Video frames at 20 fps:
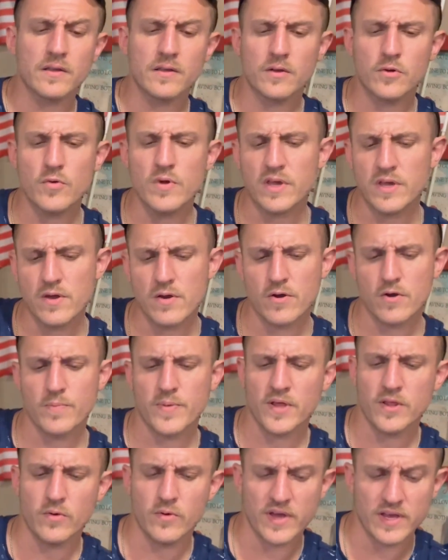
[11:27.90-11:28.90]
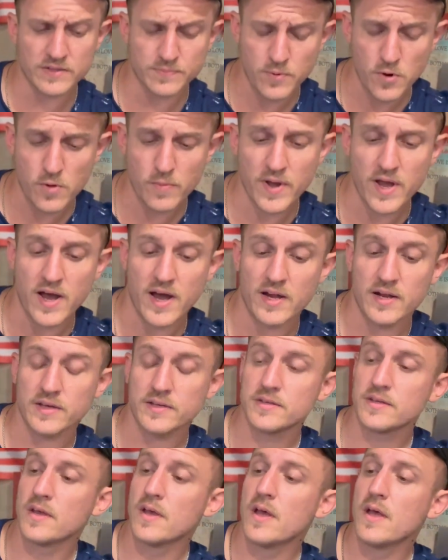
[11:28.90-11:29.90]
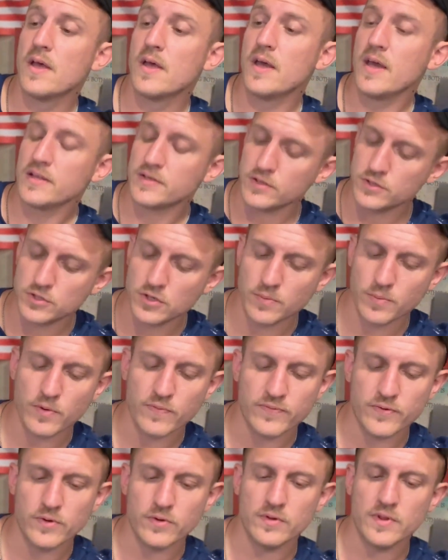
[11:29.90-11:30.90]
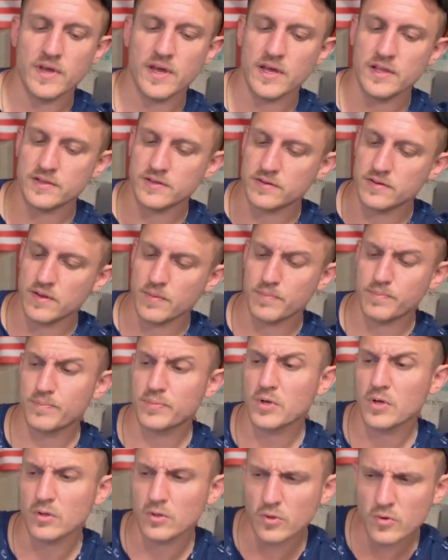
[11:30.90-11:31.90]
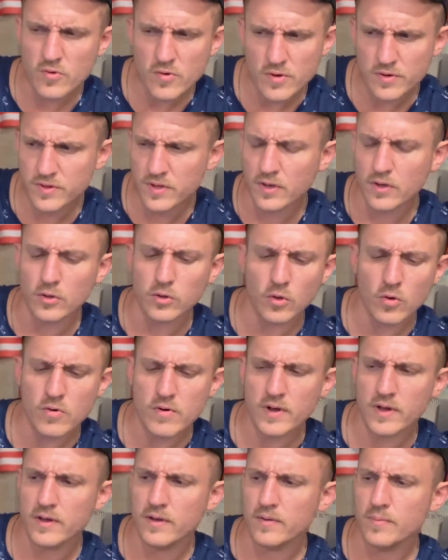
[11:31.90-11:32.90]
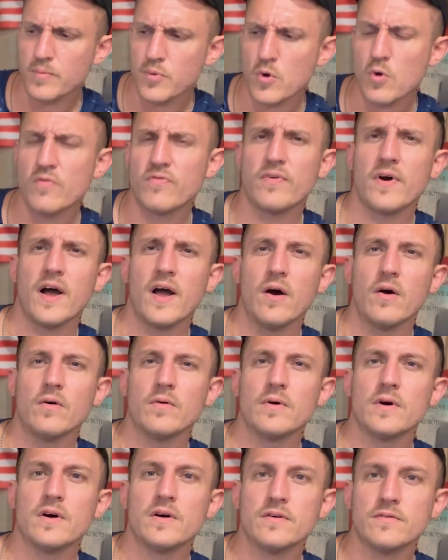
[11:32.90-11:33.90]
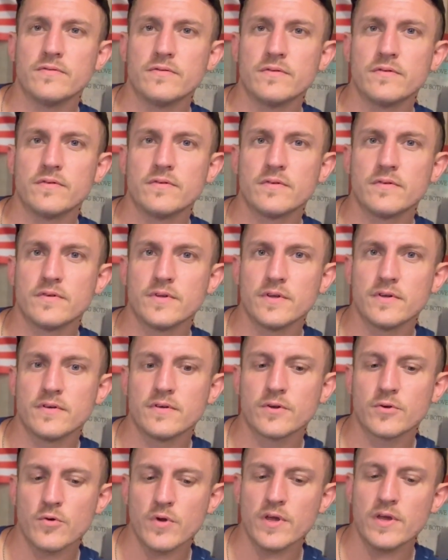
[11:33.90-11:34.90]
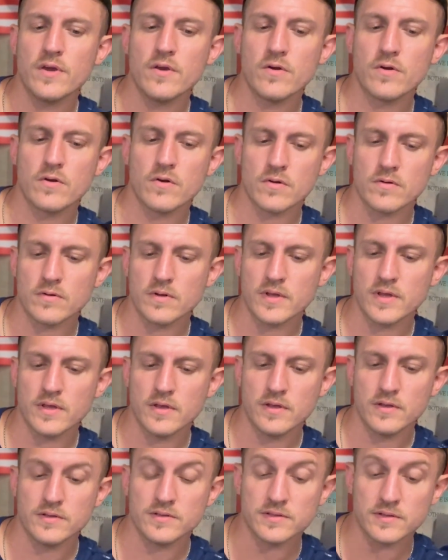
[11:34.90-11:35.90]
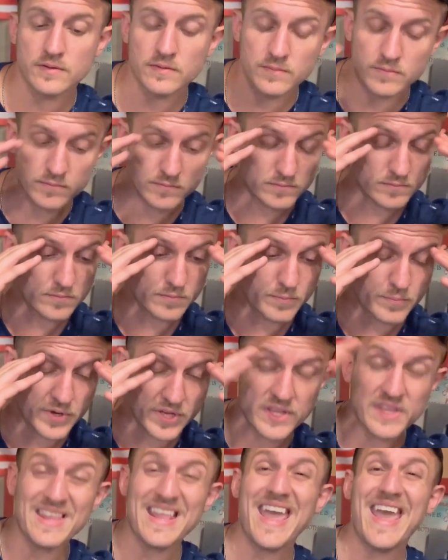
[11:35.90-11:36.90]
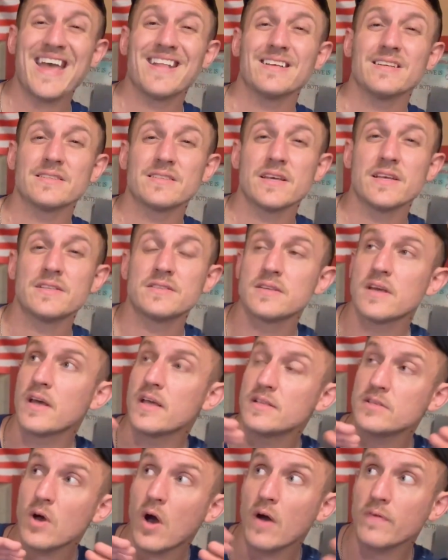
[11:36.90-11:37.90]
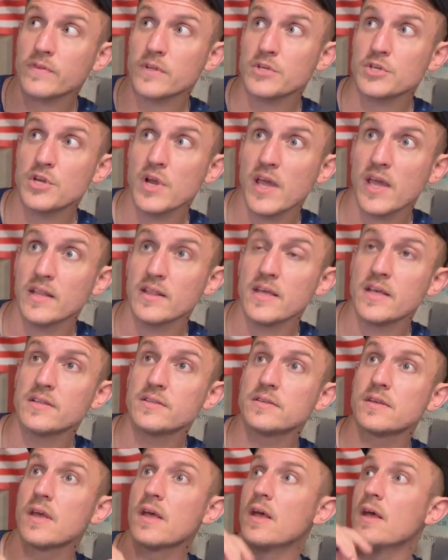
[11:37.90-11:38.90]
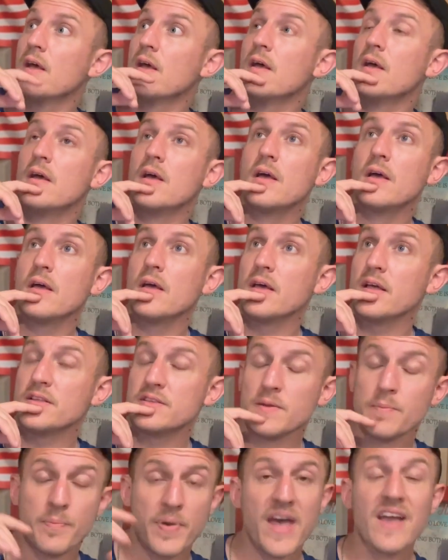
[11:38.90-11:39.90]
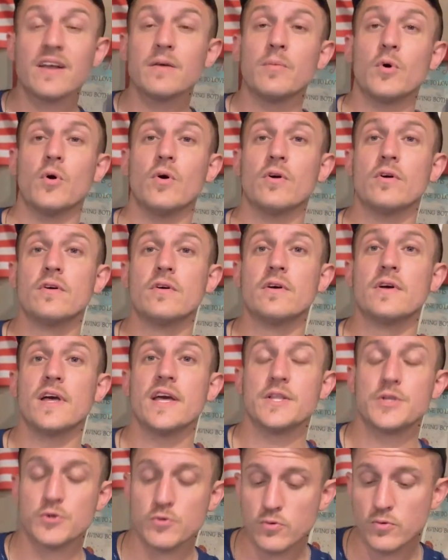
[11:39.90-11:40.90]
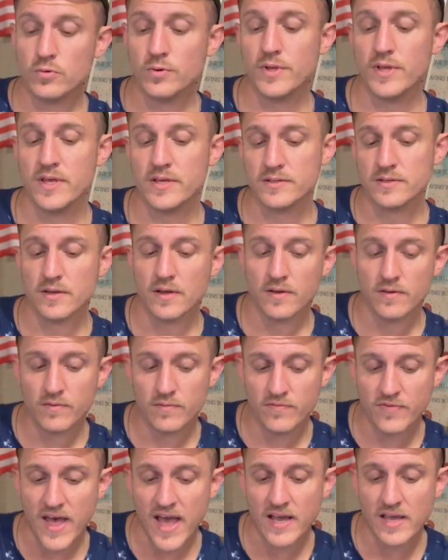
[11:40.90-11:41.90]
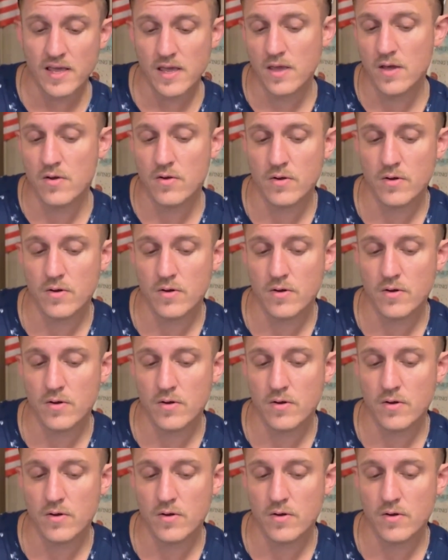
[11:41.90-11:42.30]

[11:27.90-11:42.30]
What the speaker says: Greek yogurt, by the way, is probiotics. It's a superfood. The caloric profile of Greek yogurt is bananas. It's off the chain. It's impeccable. It truly is. Faggy